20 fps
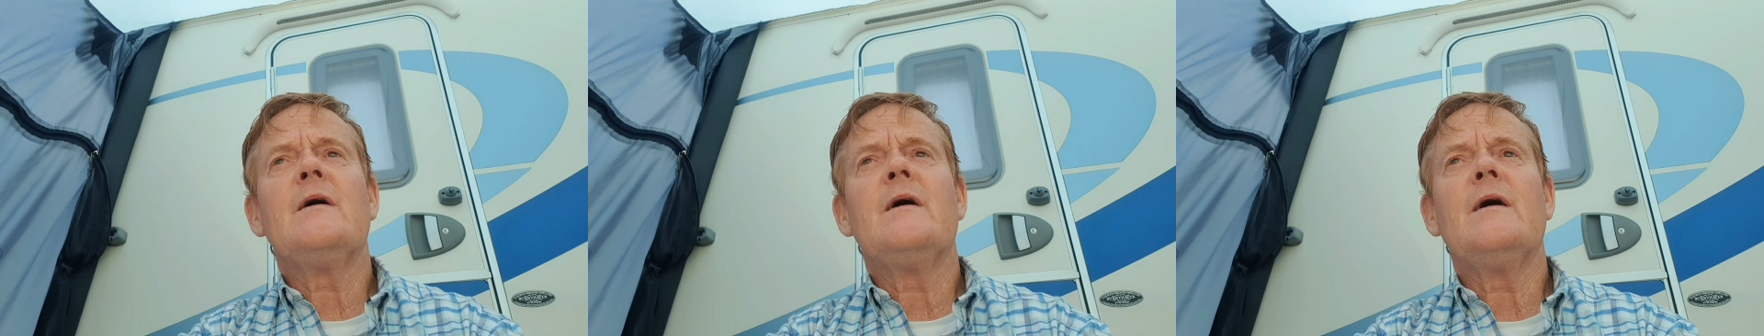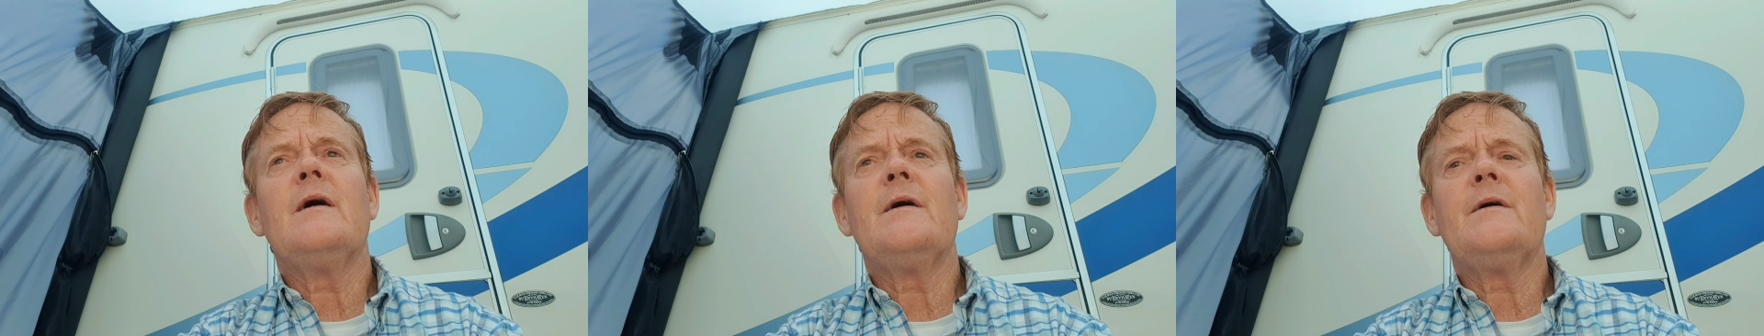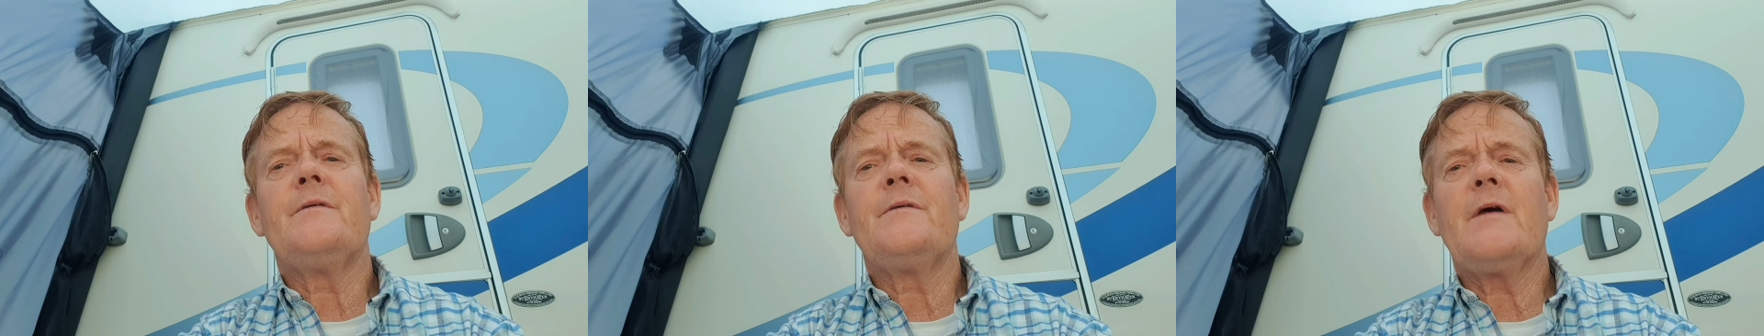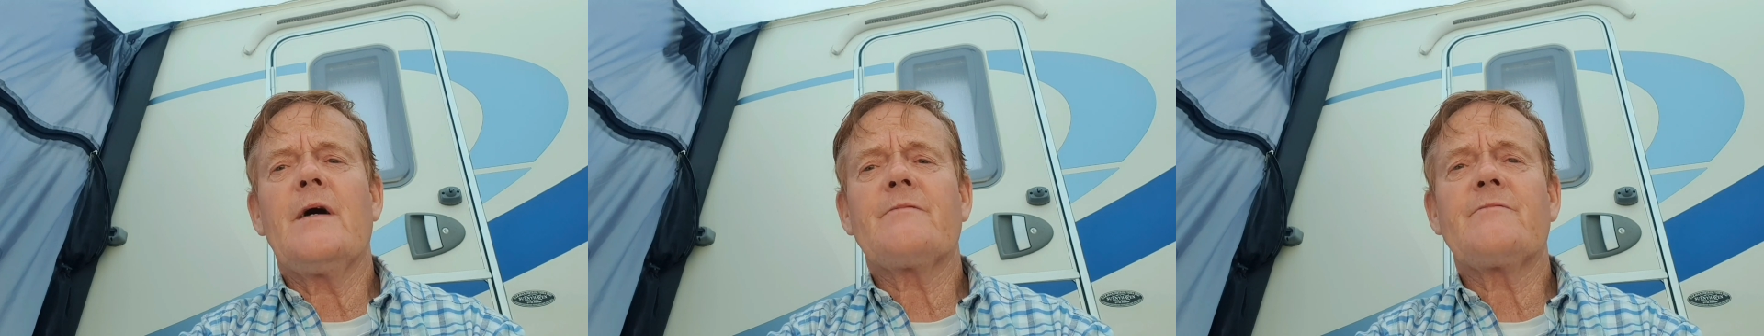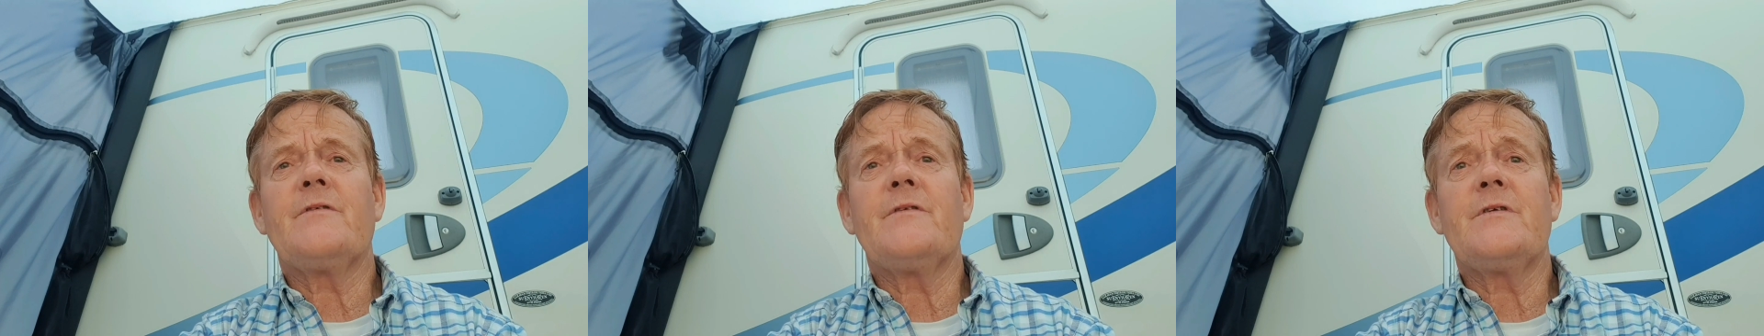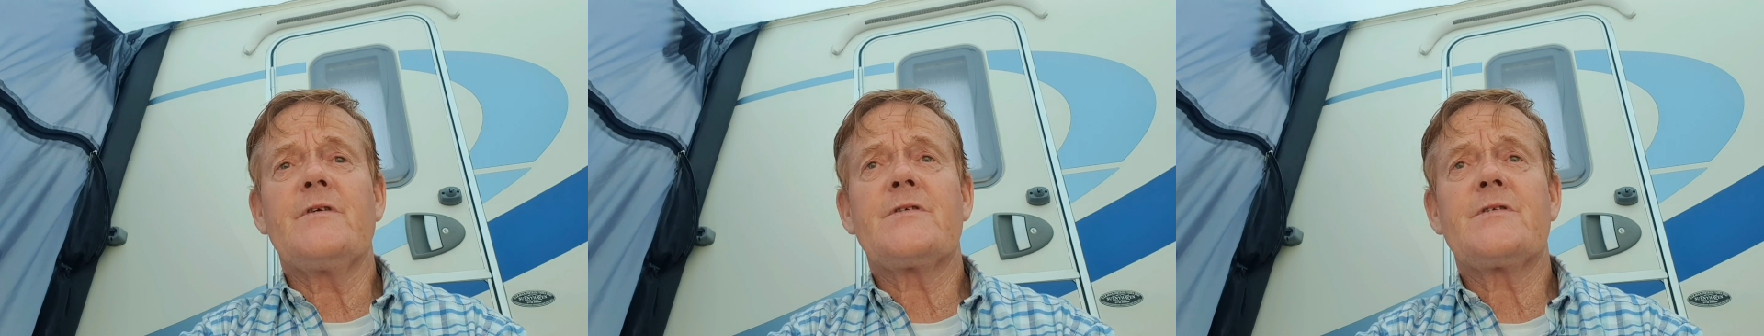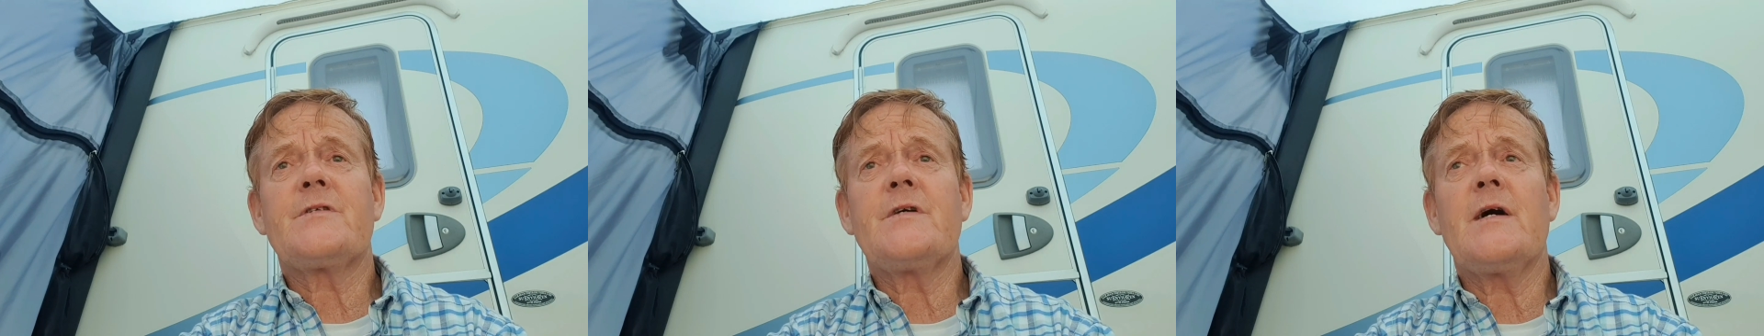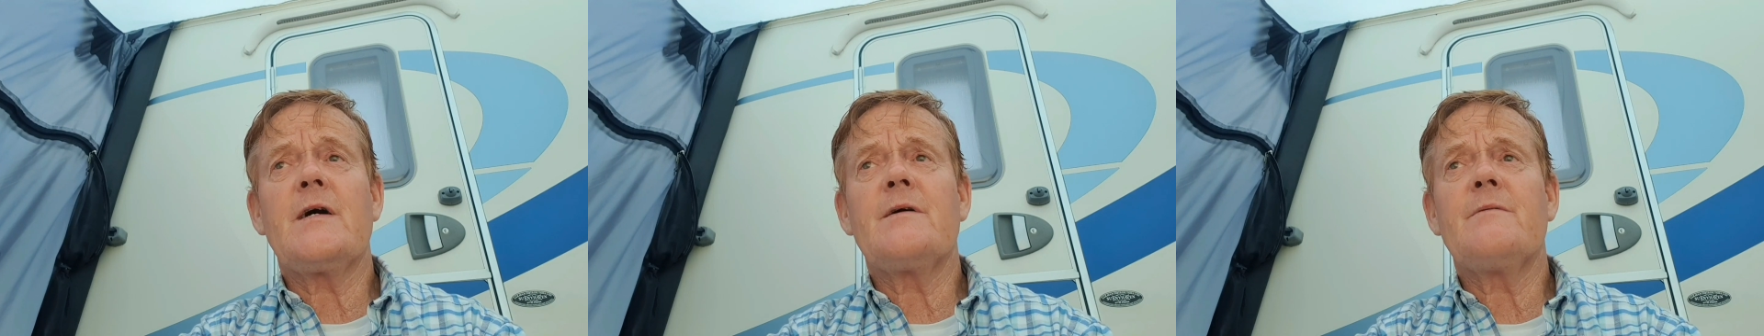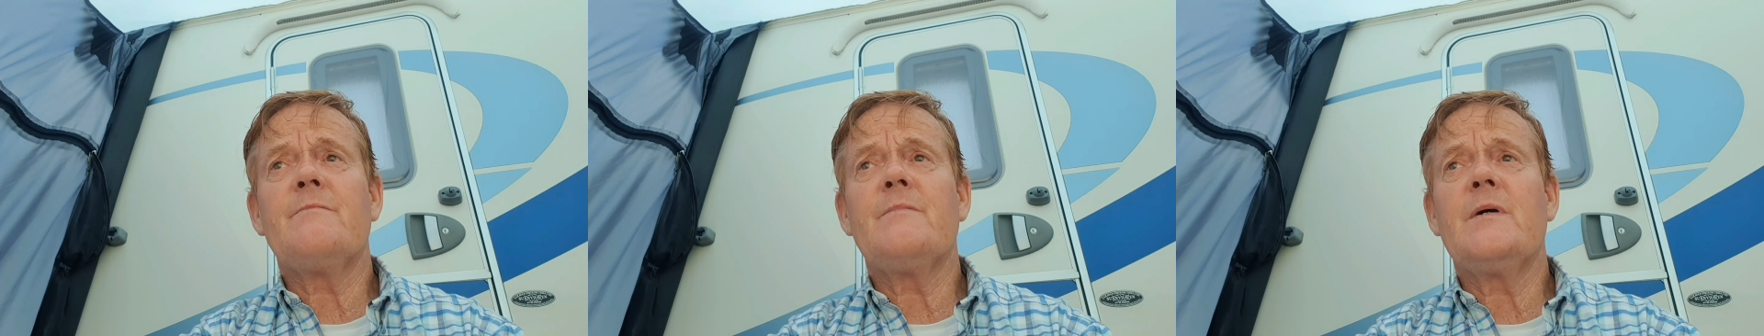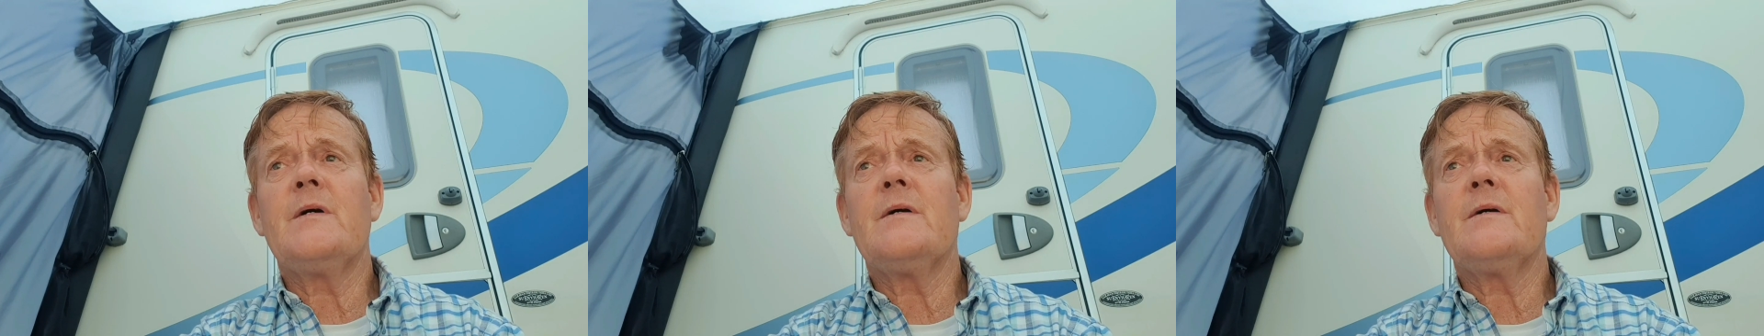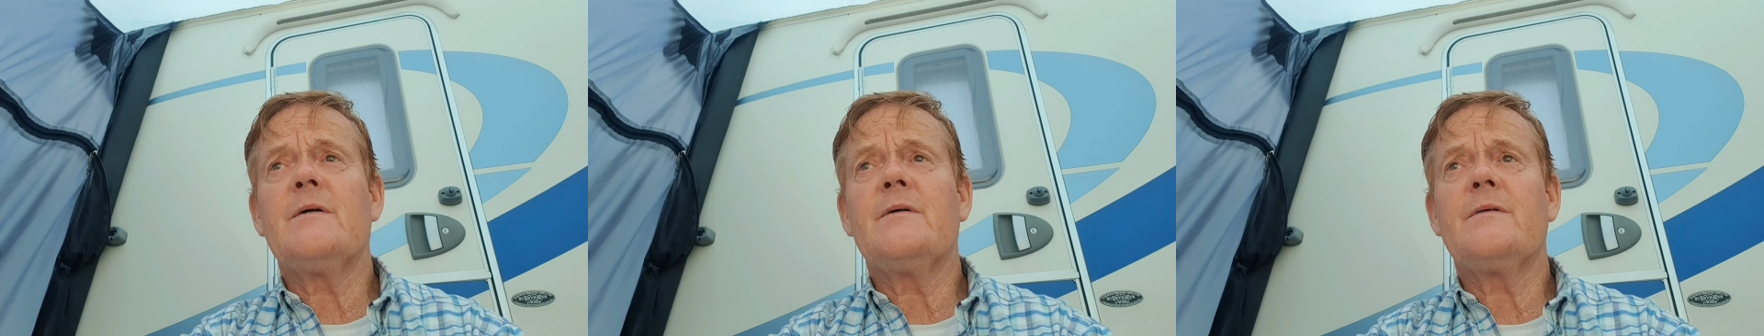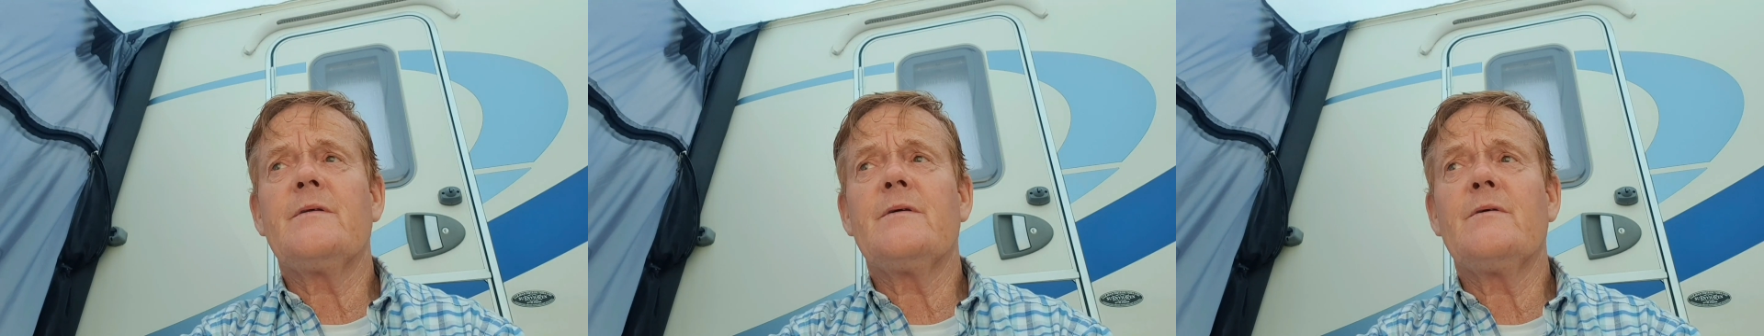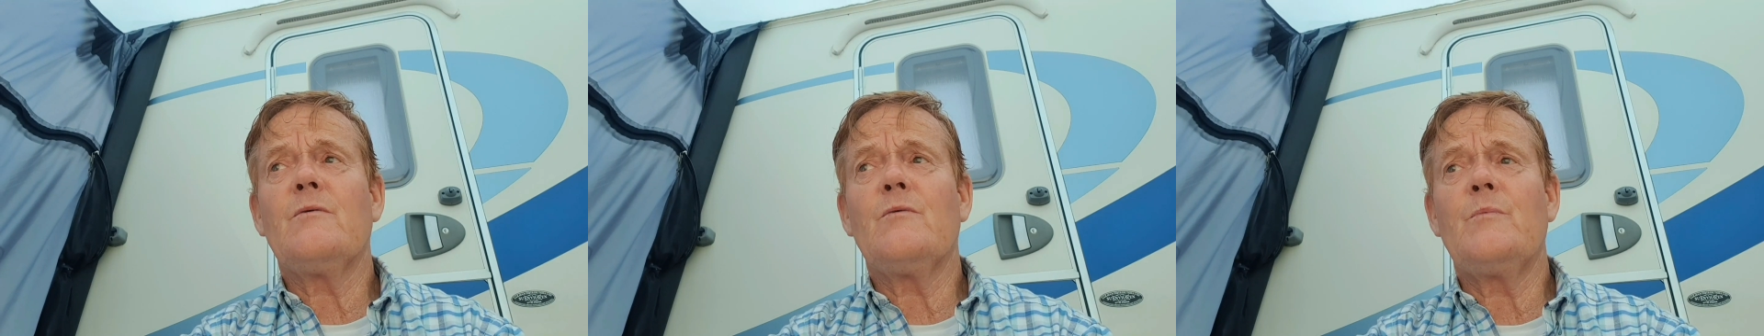And after this time
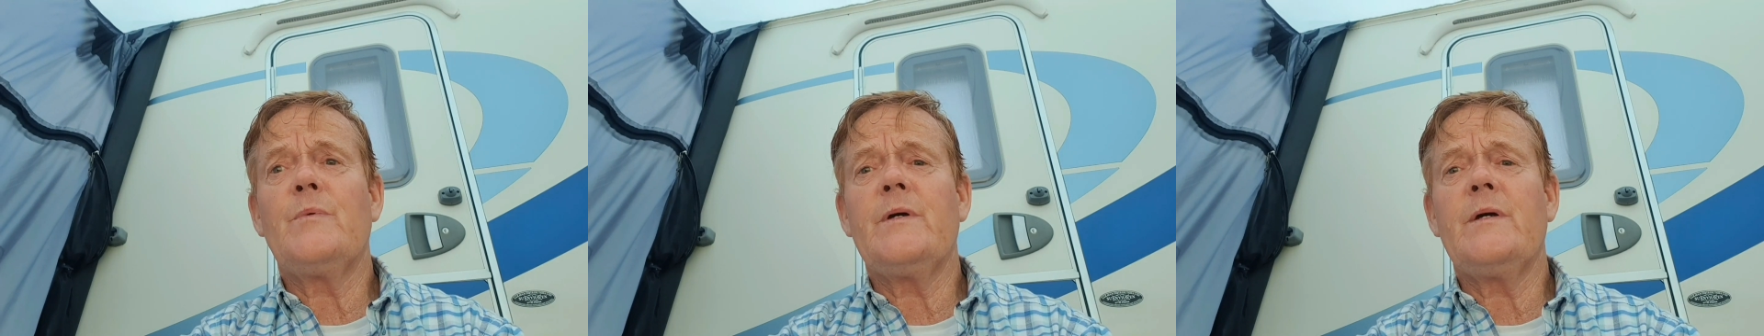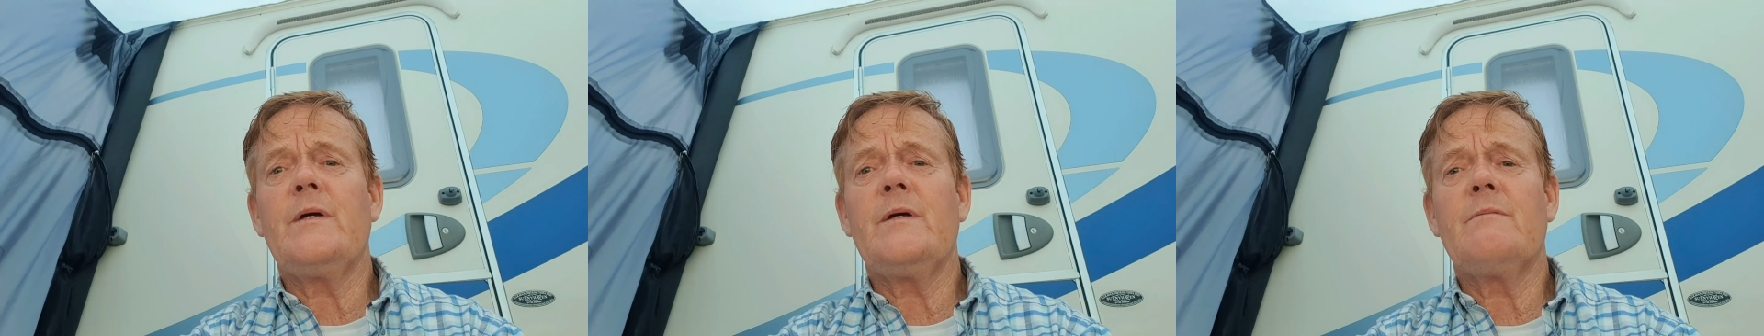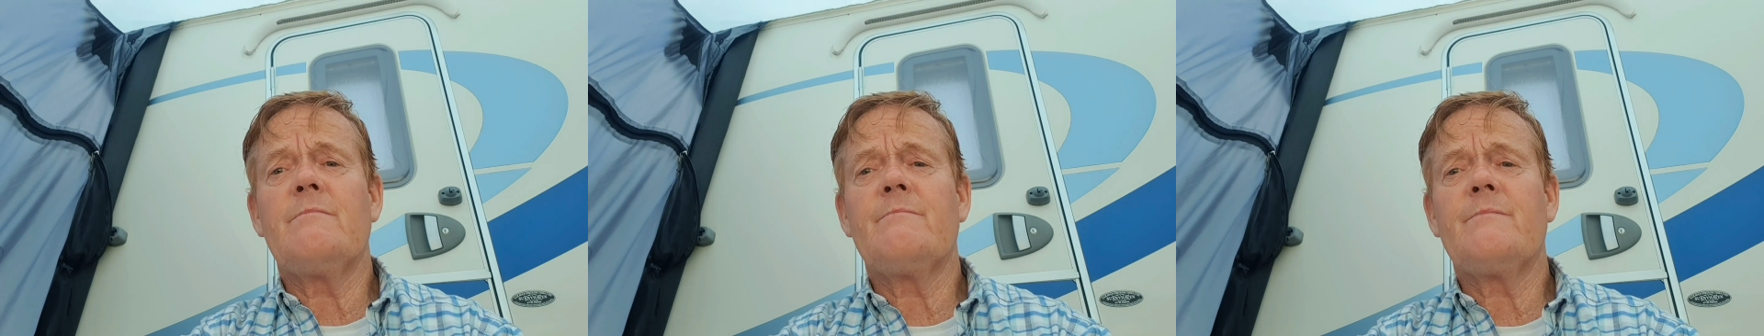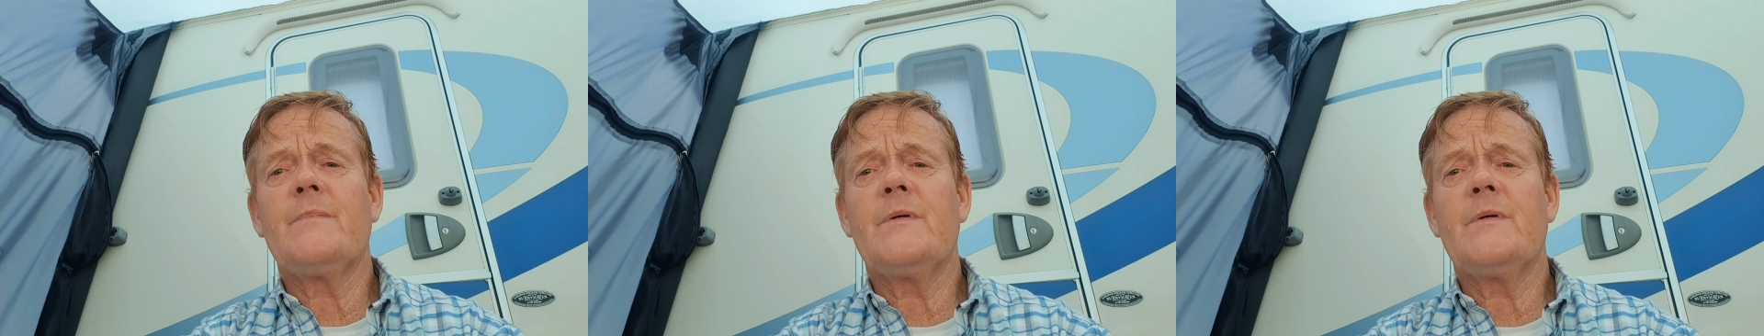there will be